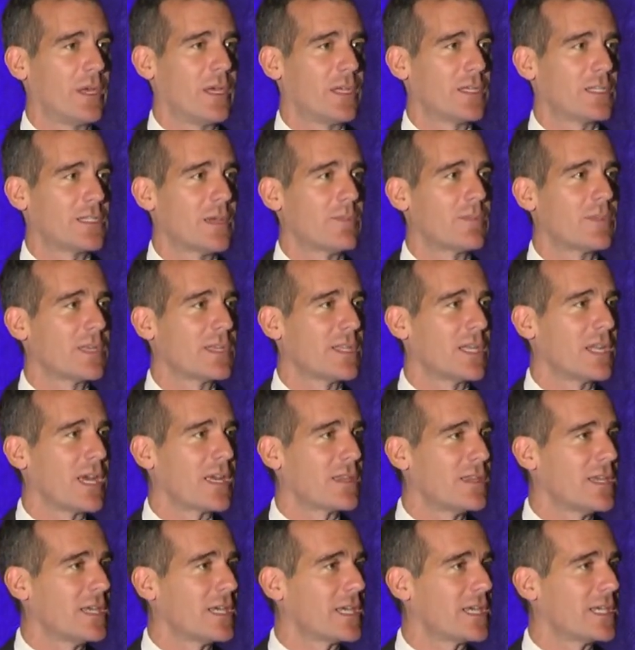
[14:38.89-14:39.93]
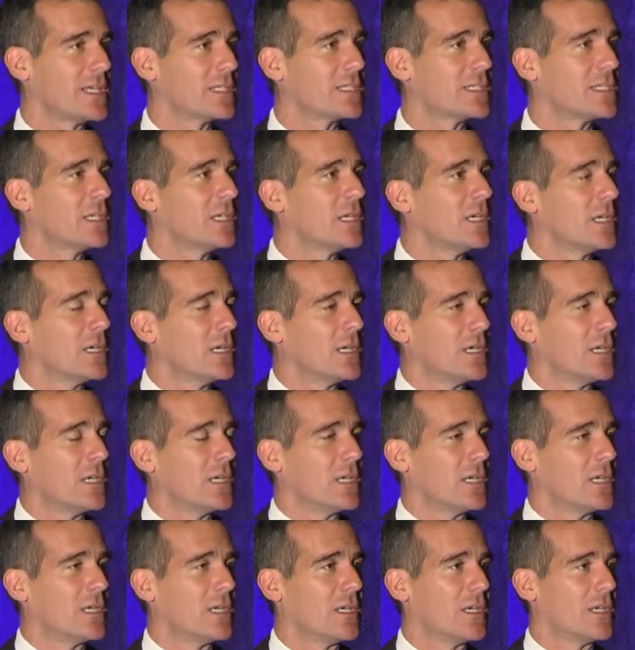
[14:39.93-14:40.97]
Something that I think is
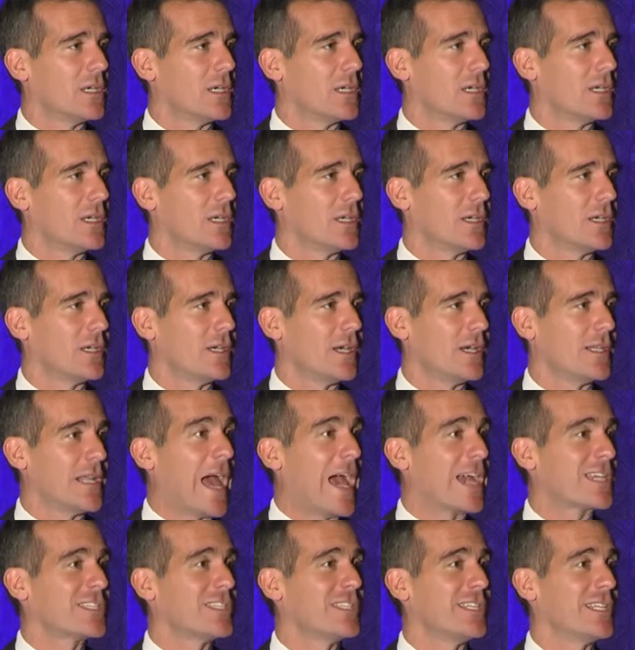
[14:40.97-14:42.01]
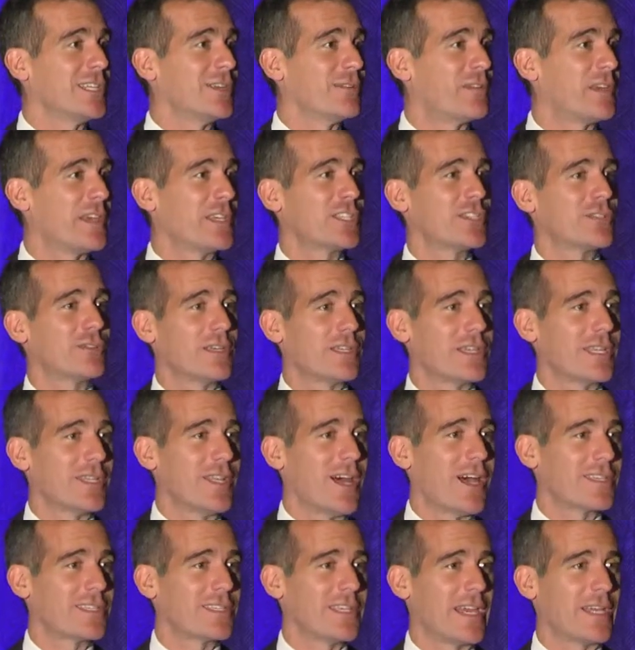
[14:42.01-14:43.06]
an accident of history that
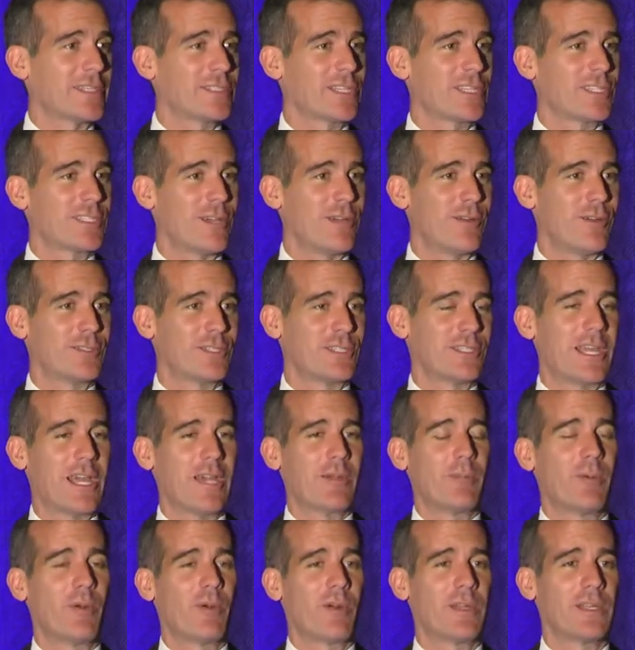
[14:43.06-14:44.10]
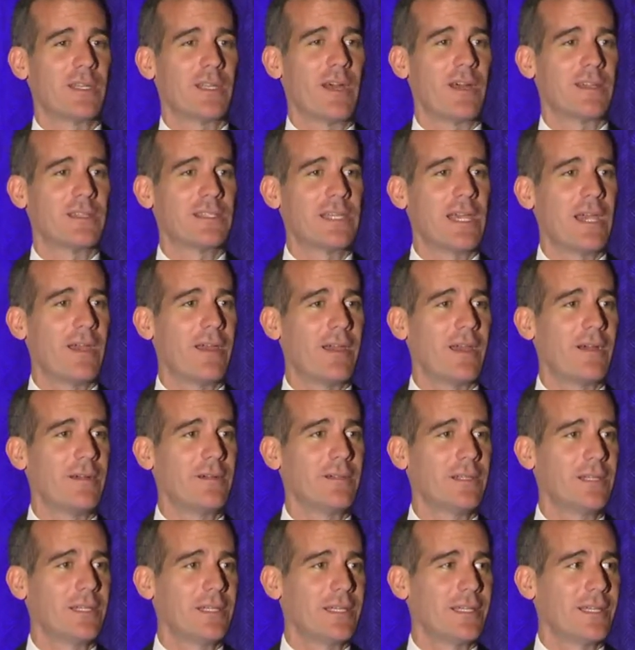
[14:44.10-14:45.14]
Los Angeles owns an airport in Ontario.